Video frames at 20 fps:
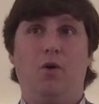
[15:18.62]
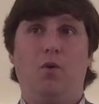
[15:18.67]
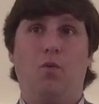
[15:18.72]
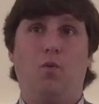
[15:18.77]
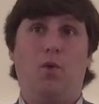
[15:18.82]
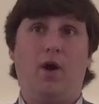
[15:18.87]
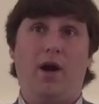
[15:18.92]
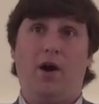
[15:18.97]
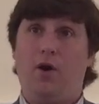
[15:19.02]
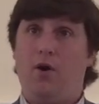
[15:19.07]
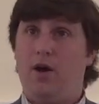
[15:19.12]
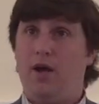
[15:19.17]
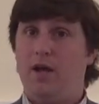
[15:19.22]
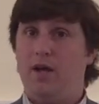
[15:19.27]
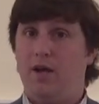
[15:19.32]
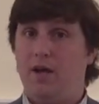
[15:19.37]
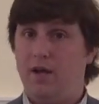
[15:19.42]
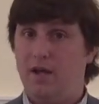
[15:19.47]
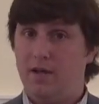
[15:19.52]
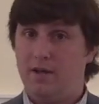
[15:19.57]
Well,
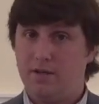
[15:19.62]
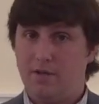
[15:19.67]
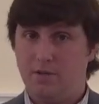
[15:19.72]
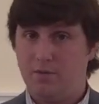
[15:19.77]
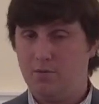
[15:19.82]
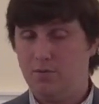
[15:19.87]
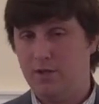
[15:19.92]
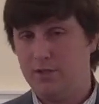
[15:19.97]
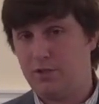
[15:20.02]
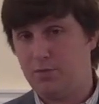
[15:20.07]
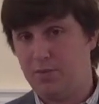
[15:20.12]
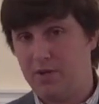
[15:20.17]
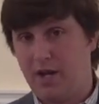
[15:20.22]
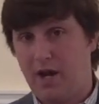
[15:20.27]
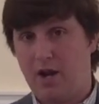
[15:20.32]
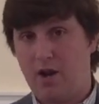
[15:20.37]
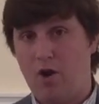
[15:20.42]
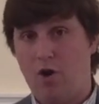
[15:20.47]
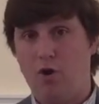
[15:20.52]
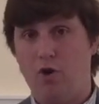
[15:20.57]
once we
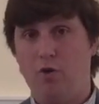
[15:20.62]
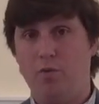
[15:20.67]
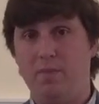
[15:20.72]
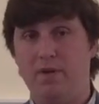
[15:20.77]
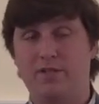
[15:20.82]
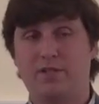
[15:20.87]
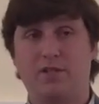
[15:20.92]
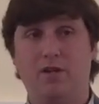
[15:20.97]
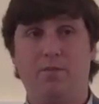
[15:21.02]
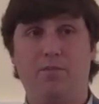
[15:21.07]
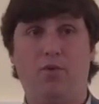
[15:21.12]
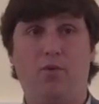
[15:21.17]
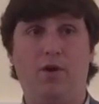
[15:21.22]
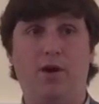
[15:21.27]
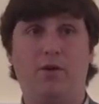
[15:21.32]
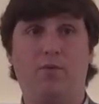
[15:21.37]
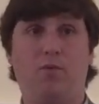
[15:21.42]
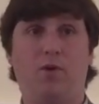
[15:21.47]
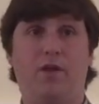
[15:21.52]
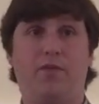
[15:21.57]
got home at some
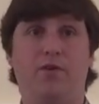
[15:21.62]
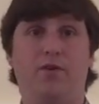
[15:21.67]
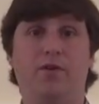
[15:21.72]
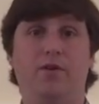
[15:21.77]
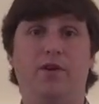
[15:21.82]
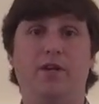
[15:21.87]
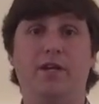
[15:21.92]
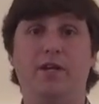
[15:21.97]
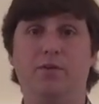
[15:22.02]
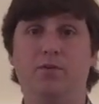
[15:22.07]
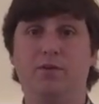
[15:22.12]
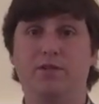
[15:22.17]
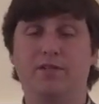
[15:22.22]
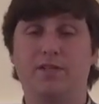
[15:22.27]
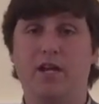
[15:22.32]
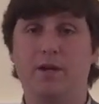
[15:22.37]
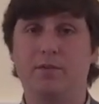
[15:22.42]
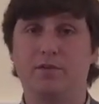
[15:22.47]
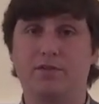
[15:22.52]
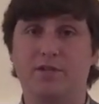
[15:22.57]
point, whether he was
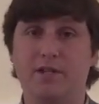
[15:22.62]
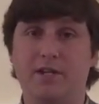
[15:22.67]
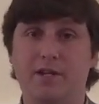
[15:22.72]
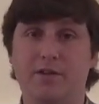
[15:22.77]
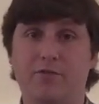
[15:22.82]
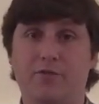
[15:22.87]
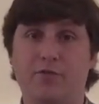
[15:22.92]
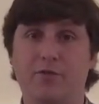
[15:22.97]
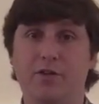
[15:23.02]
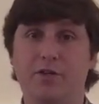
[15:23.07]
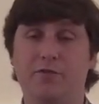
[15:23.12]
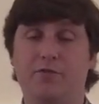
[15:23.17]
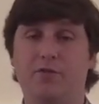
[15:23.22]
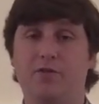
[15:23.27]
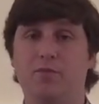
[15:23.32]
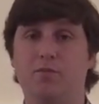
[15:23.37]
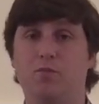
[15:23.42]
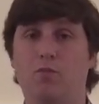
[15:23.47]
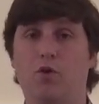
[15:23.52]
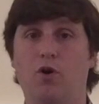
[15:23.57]
able to get free
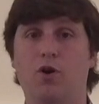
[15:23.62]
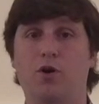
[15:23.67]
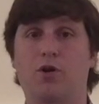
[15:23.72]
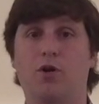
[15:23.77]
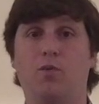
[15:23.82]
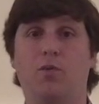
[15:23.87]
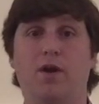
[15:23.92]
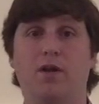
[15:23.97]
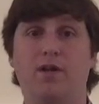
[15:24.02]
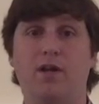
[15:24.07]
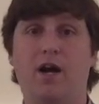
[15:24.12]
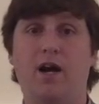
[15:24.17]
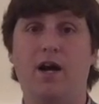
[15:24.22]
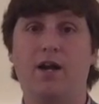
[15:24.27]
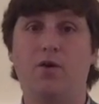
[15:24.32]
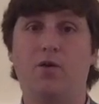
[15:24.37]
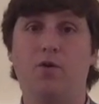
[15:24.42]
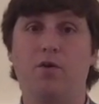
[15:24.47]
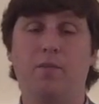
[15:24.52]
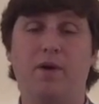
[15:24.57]
from work or
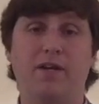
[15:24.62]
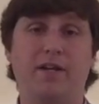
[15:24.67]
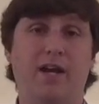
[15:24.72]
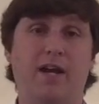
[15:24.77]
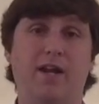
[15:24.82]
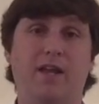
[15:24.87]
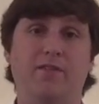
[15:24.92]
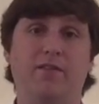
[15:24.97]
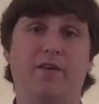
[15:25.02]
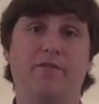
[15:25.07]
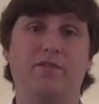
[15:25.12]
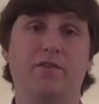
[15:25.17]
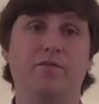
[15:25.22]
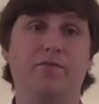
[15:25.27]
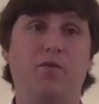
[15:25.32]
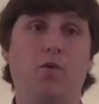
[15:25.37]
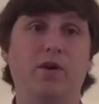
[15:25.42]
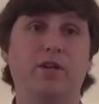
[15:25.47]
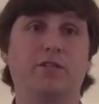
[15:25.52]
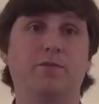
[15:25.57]
whatnot, or my dad had left a
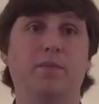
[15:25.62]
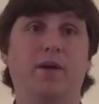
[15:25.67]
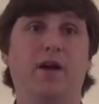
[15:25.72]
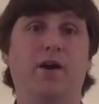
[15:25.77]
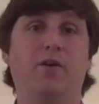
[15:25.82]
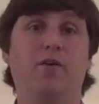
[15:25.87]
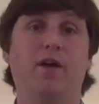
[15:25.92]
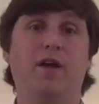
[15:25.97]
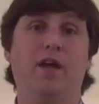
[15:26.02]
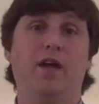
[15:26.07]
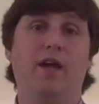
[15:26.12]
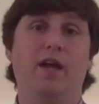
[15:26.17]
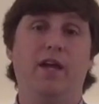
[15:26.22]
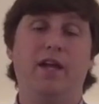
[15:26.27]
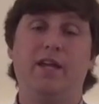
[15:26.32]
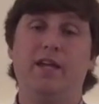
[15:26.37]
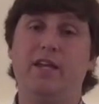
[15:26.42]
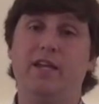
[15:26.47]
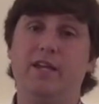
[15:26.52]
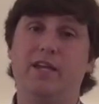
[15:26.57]
voicemail,
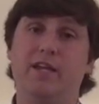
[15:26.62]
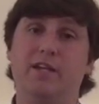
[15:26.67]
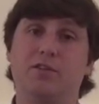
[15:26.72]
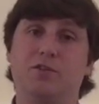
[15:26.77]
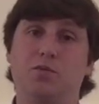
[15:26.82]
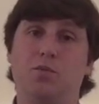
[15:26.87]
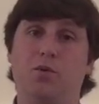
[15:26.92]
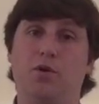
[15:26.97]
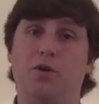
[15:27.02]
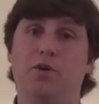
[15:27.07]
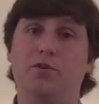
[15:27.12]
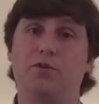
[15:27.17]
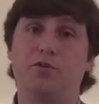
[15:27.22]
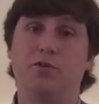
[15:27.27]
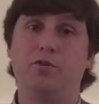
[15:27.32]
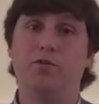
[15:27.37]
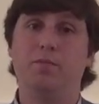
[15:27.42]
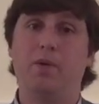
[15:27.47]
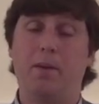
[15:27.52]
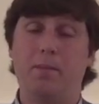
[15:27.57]
he gets word
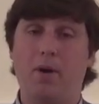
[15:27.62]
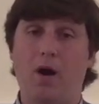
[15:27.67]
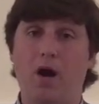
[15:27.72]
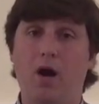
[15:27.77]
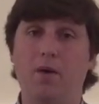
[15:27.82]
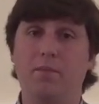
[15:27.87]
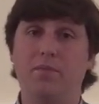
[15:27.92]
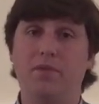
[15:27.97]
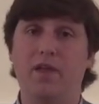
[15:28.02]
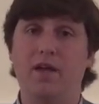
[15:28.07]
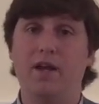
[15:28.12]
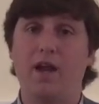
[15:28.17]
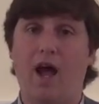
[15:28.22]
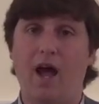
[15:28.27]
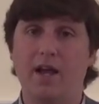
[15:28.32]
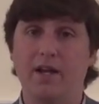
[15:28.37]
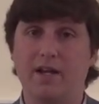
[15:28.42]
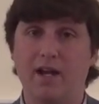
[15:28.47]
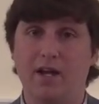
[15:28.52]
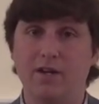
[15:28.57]
to my mom that
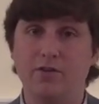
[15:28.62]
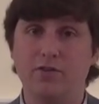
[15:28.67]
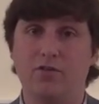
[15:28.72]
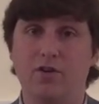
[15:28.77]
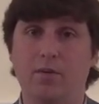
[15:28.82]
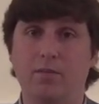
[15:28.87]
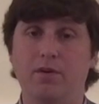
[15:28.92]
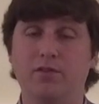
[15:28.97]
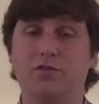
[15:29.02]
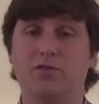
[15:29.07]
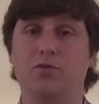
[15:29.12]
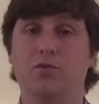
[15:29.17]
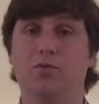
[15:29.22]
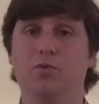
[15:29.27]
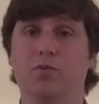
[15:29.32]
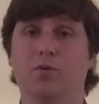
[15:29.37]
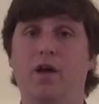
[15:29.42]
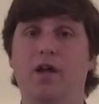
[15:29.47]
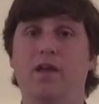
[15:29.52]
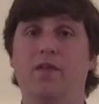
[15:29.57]
I got in trouble at
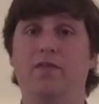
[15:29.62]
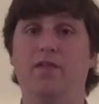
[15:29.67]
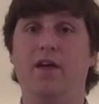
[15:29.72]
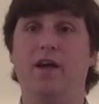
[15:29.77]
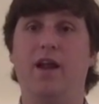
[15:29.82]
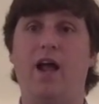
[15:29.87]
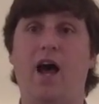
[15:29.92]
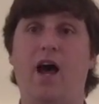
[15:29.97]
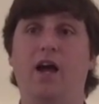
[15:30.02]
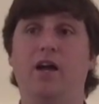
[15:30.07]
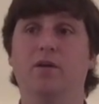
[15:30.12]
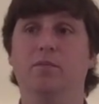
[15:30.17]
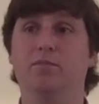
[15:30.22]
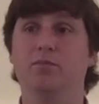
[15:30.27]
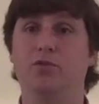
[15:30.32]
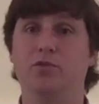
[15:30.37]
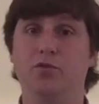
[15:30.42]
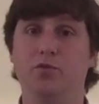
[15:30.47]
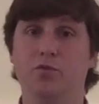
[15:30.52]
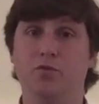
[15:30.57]
school and that I am
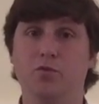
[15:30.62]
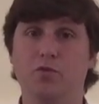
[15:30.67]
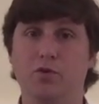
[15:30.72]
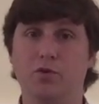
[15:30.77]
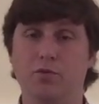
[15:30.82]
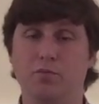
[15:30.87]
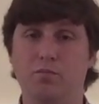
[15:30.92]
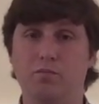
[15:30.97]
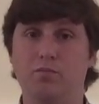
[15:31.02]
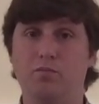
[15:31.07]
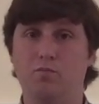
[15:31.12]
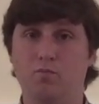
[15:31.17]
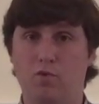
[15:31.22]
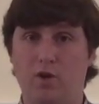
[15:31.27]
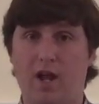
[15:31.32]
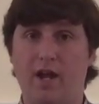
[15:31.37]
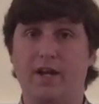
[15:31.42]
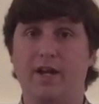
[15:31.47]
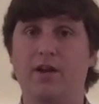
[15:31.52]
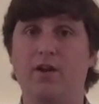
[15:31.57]
to,
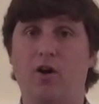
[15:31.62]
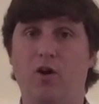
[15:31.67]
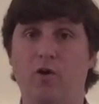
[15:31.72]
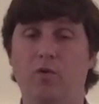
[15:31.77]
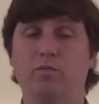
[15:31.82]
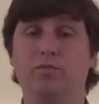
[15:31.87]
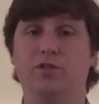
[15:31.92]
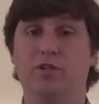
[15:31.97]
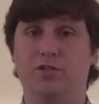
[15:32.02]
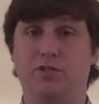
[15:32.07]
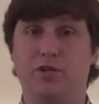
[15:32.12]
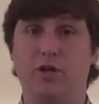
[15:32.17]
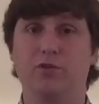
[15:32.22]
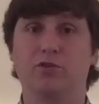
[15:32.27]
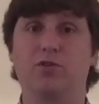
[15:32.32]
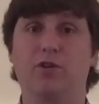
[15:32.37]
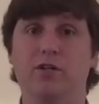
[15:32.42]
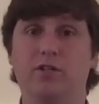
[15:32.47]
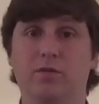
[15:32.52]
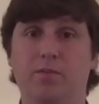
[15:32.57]
when I get home, just go
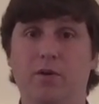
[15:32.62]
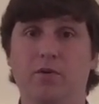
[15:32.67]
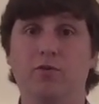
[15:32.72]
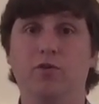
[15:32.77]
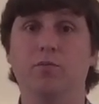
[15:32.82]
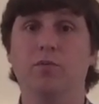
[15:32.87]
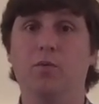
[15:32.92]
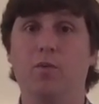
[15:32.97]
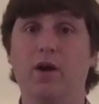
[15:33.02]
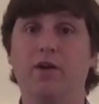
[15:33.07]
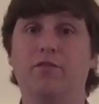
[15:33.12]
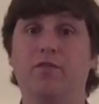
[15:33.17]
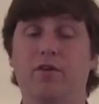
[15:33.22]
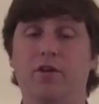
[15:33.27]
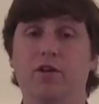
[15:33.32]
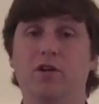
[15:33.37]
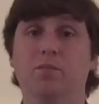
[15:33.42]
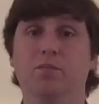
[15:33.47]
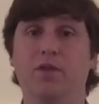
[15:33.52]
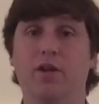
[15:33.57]
straight to my room and wait for
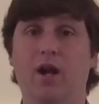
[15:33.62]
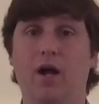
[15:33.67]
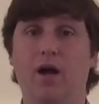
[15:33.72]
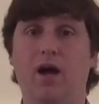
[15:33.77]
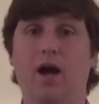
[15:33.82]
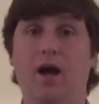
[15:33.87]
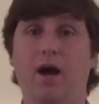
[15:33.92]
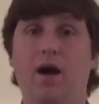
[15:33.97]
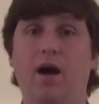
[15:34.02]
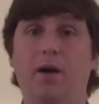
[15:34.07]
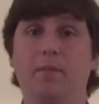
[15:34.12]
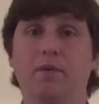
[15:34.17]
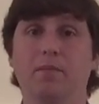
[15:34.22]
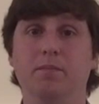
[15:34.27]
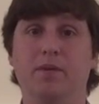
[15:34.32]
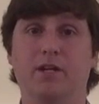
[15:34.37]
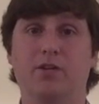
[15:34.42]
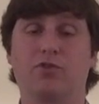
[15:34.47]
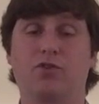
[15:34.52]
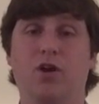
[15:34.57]
him, that I, am in
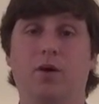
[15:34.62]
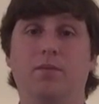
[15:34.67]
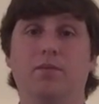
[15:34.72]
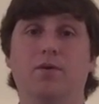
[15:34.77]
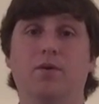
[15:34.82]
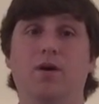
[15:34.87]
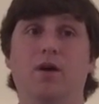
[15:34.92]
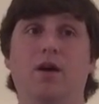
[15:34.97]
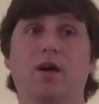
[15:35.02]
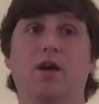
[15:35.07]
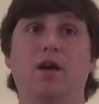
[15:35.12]
big trouble.